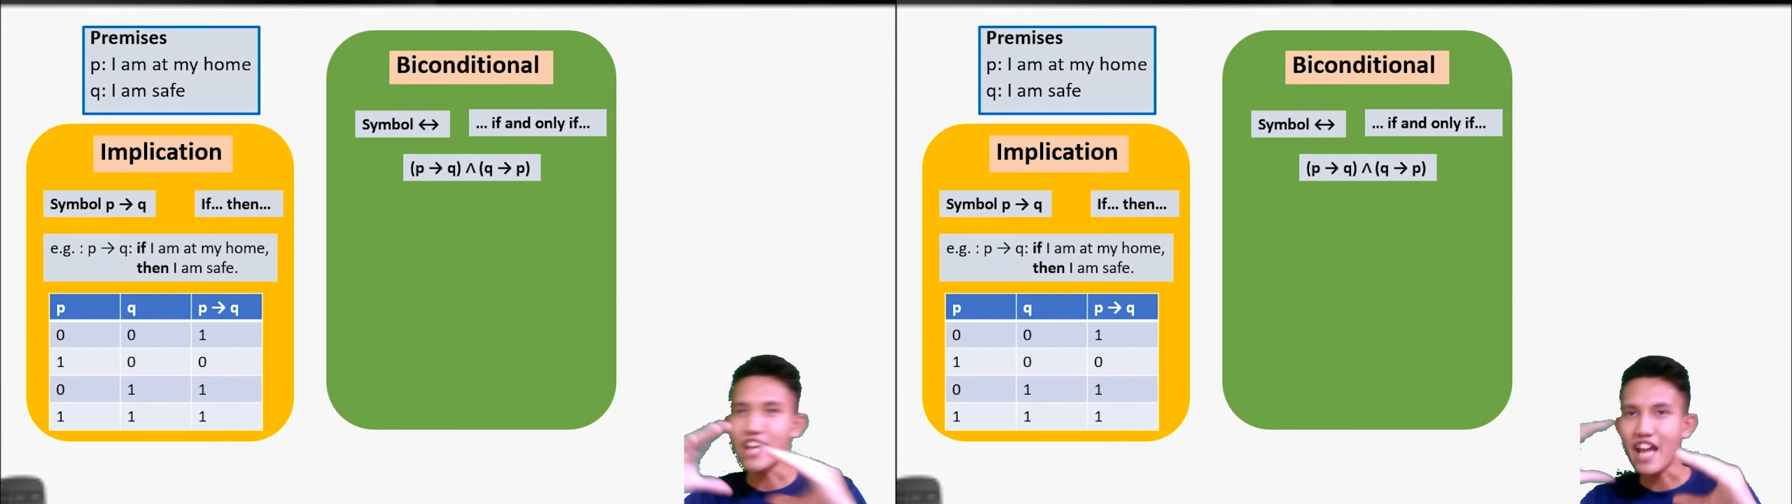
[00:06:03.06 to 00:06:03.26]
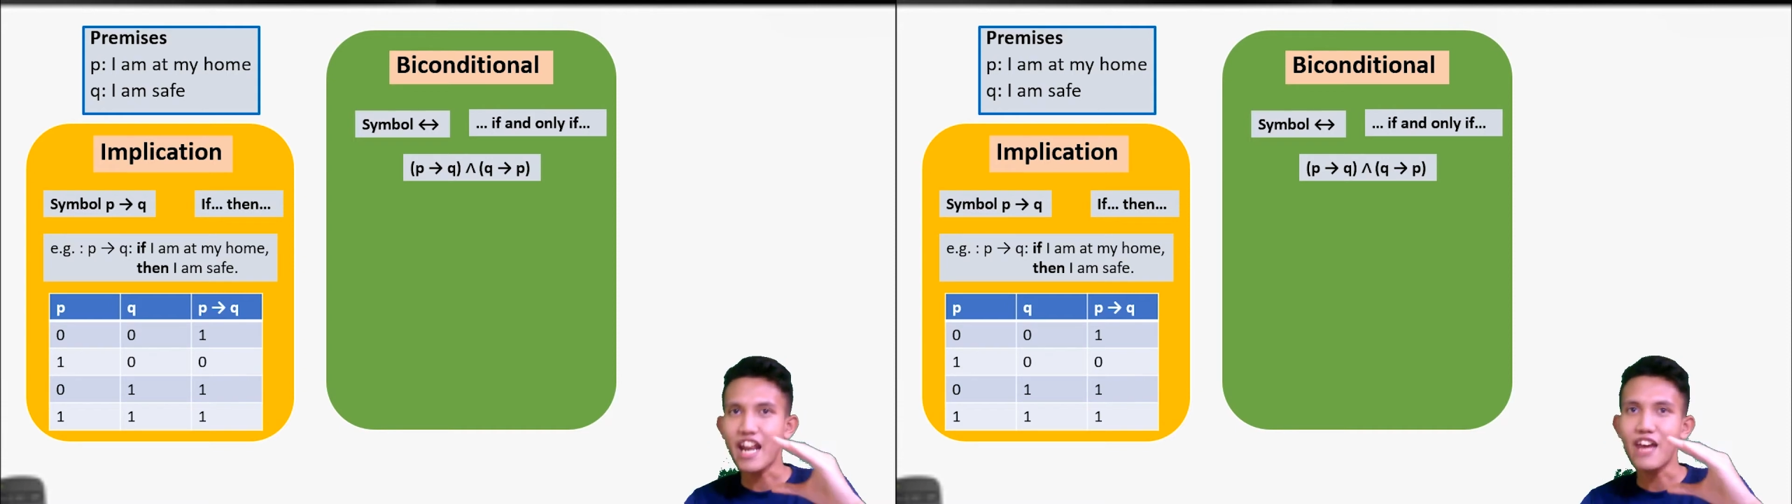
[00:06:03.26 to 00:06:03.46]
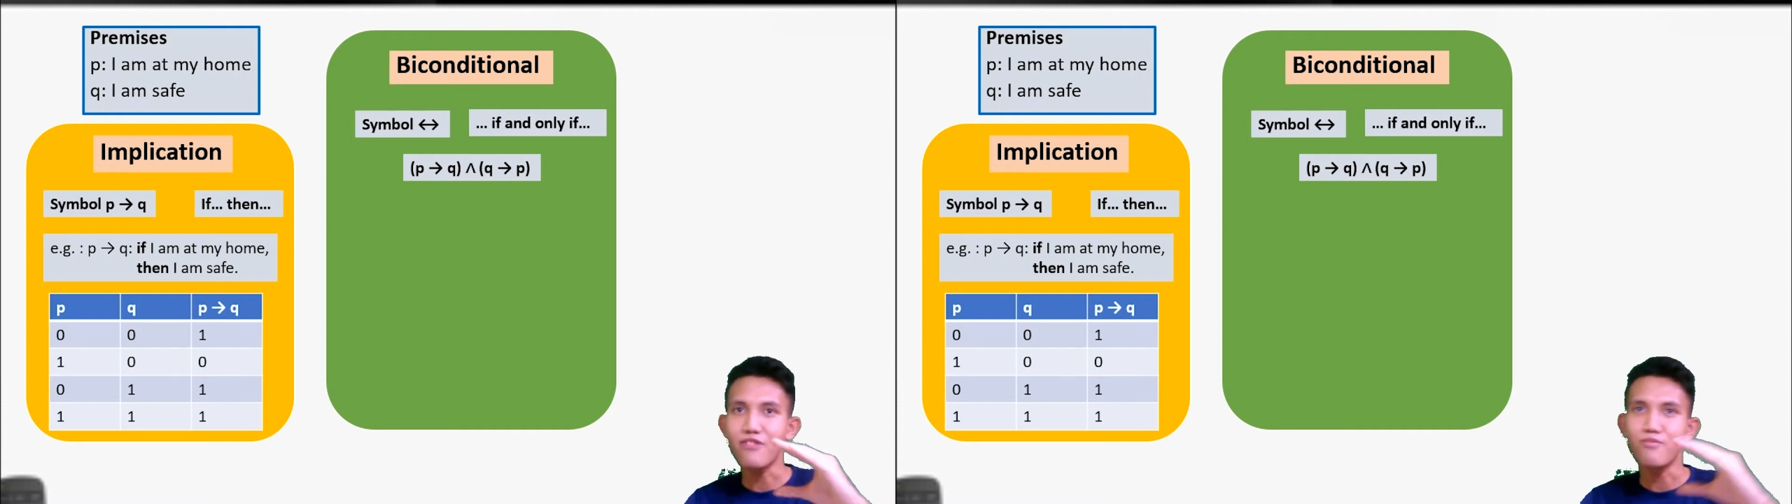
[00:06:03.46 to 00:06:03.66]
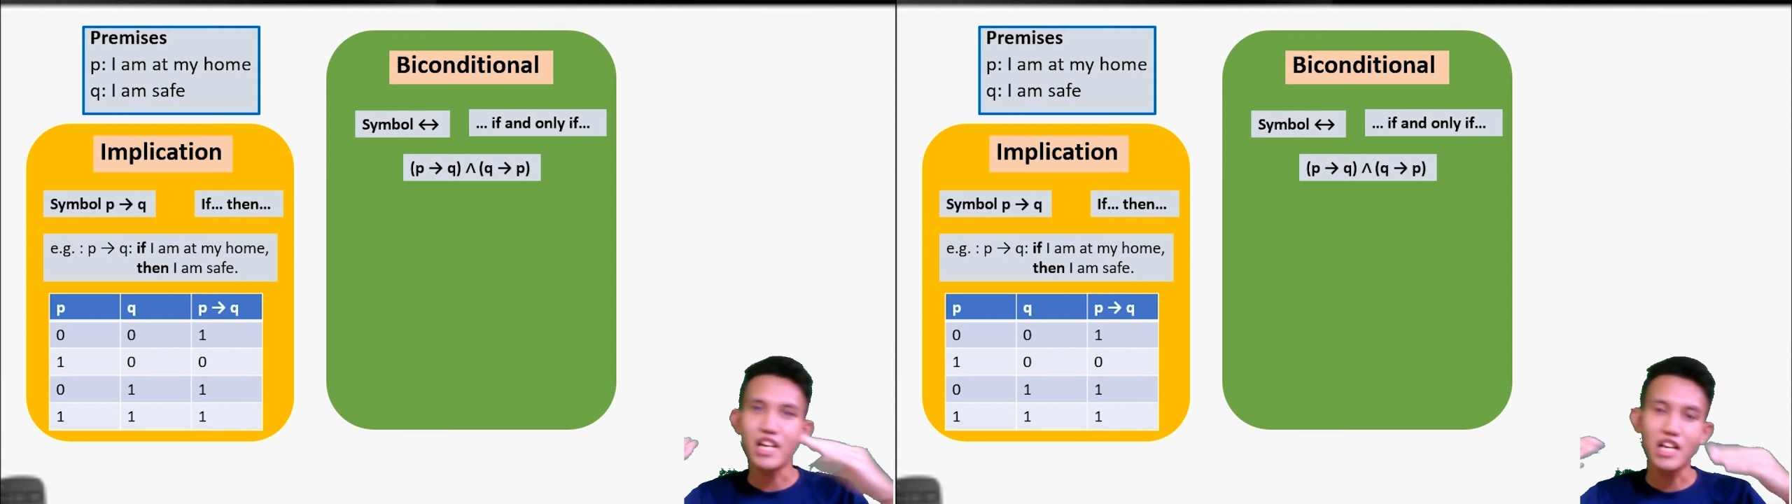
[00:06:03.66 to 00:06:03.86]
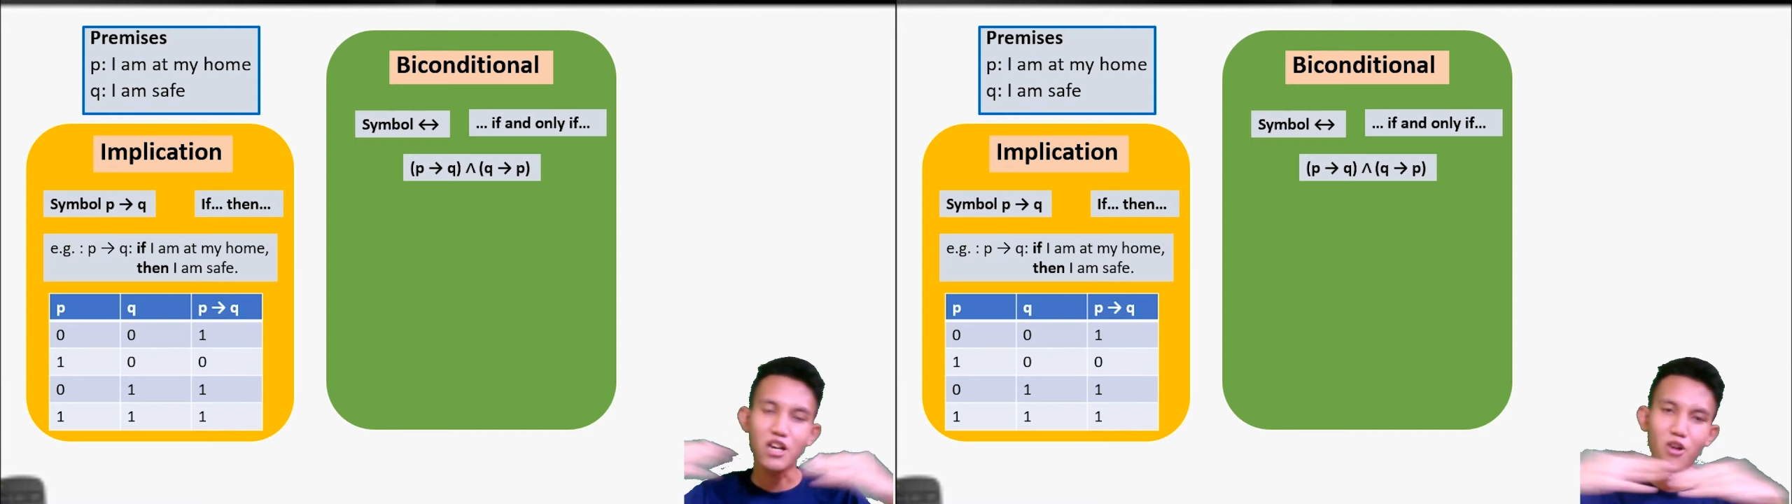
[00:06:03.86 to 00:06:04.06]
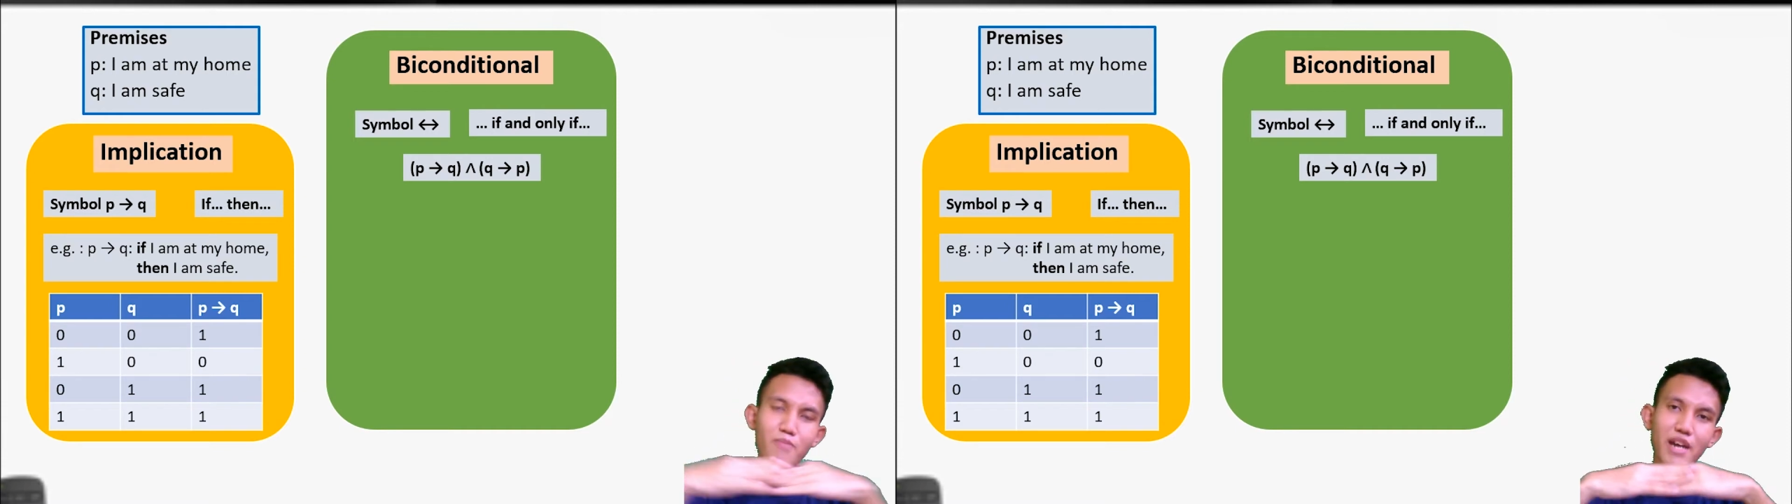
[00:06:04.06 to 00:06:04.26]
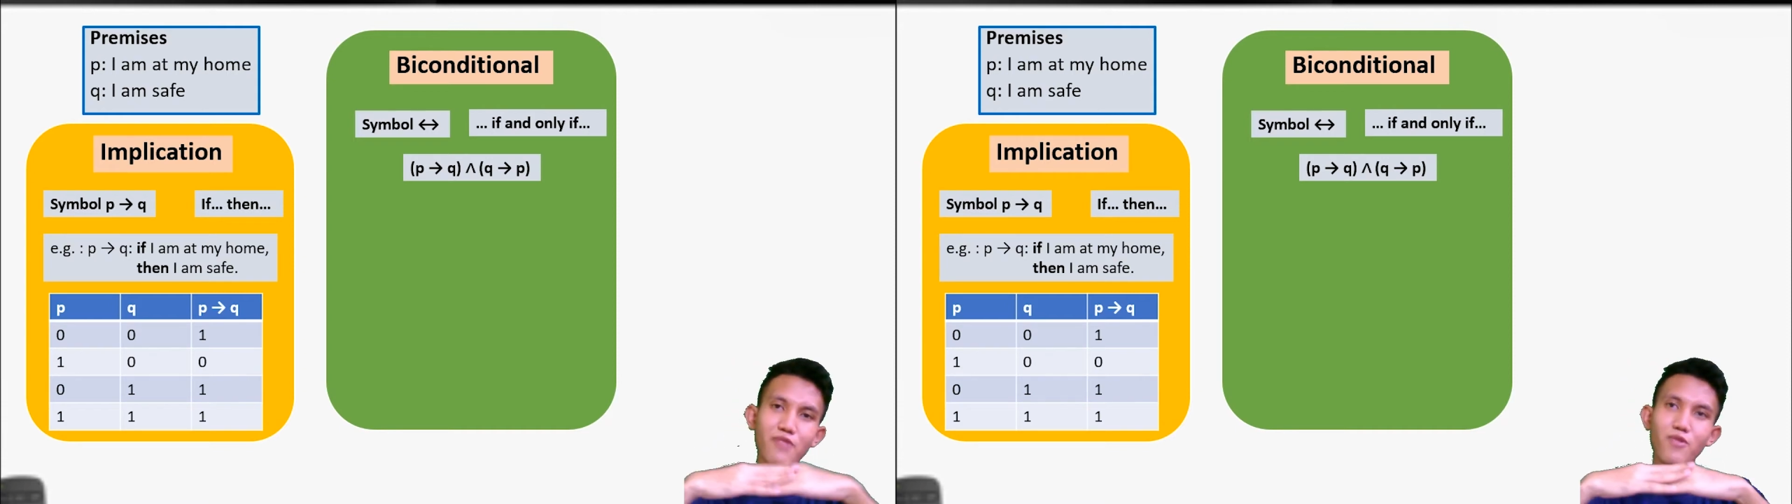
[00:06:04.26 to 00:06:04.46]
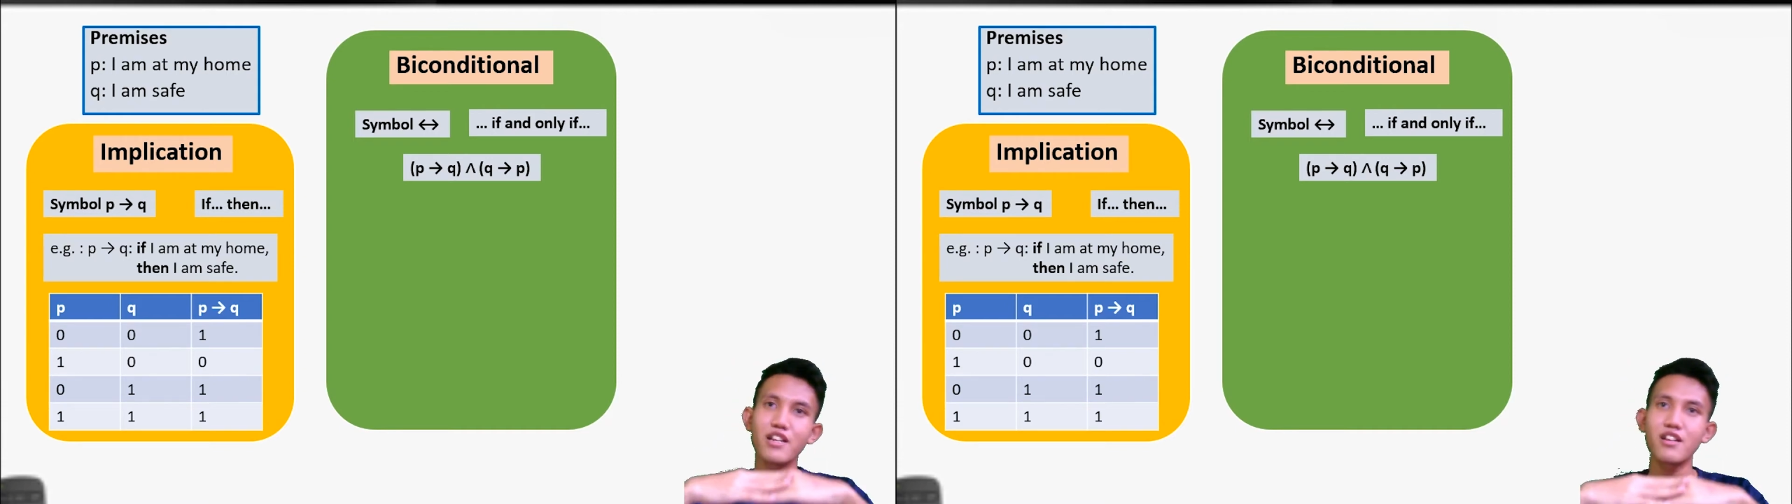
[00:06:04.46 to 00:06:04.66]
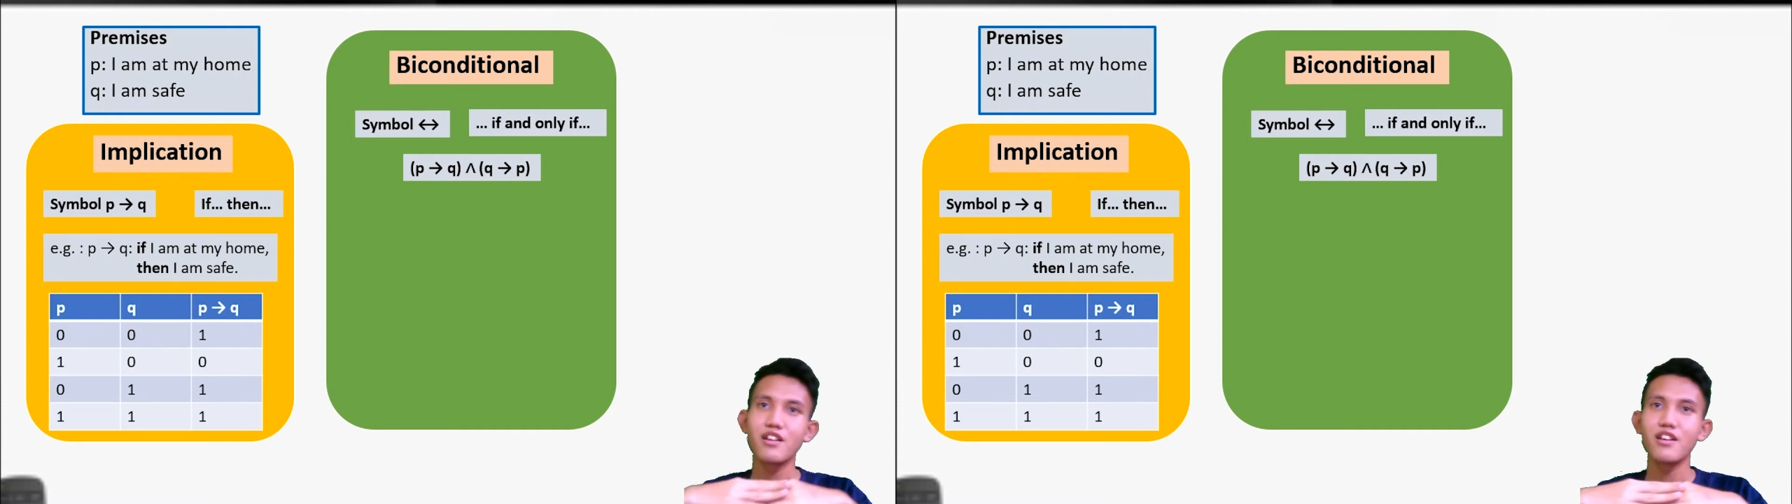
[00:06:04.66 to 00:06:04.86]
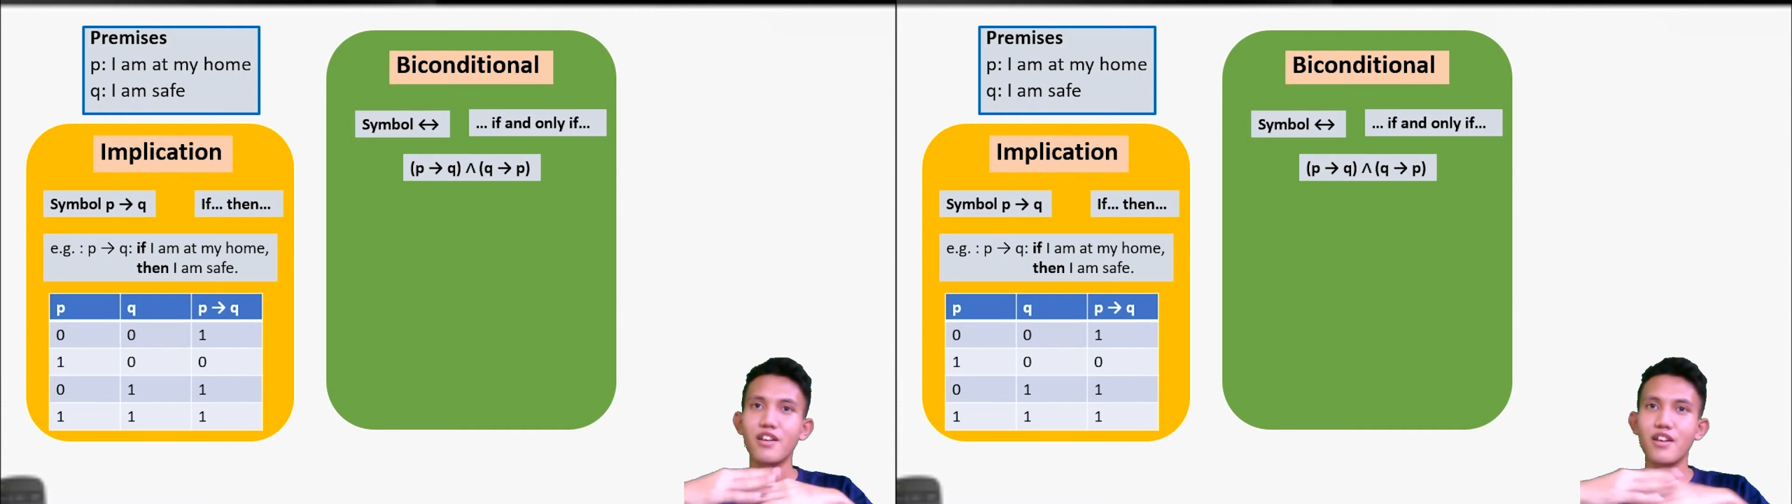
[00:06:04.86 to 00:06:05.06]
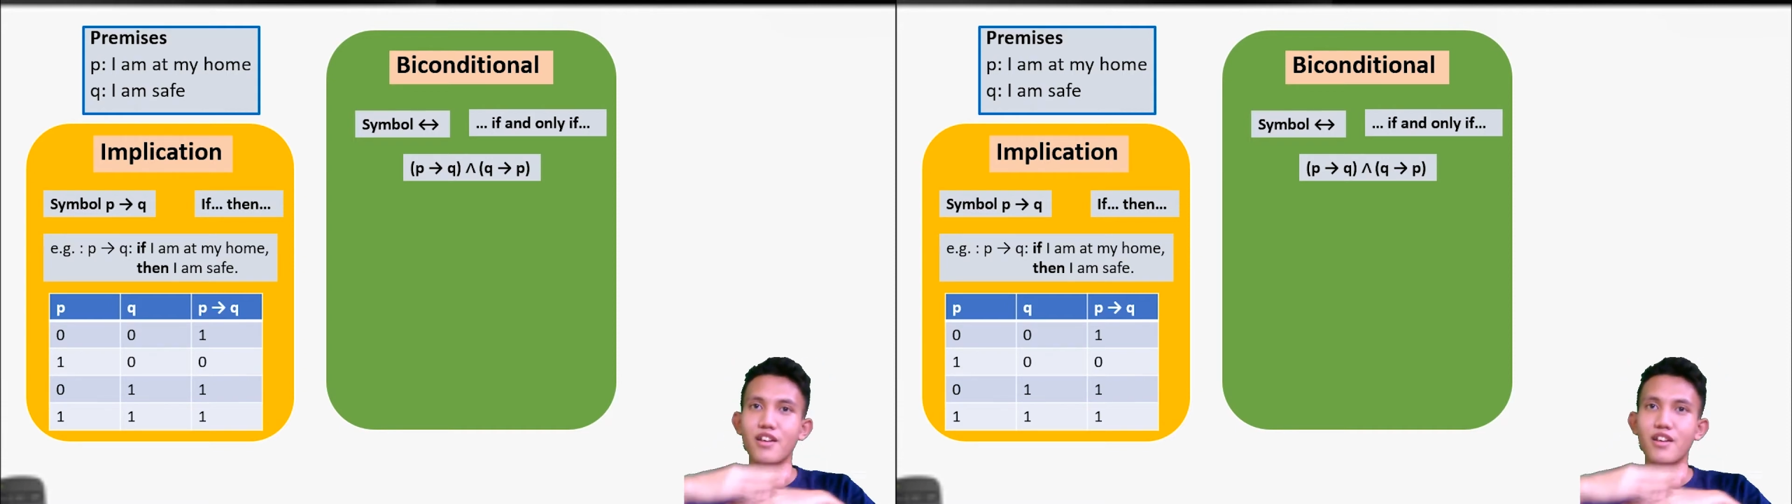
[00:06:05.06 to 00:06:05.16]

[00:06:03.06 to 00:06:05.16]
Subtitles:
to right and left, but the combined one.